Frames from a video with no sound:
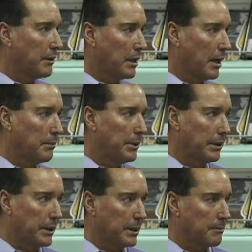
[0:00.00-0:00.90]
any
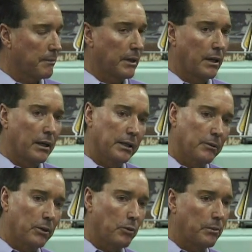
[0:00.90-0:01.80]
liability. Yeah.
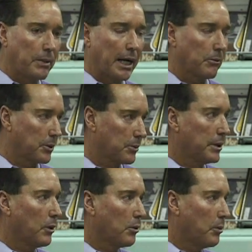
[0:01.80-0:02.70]
Then we went back with
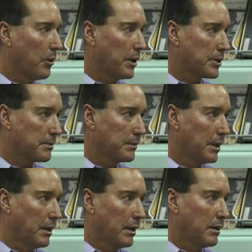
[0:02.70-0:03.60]
three low boys,
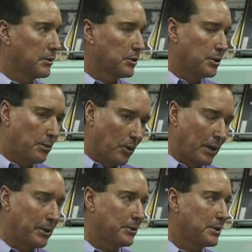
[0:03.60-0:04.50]
two more
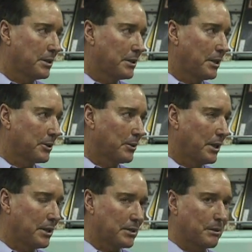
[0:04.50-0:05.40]
110 ton
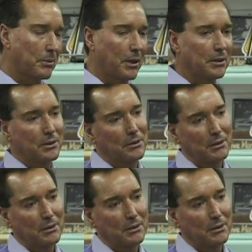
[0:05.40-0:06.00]
cranes, then brought it to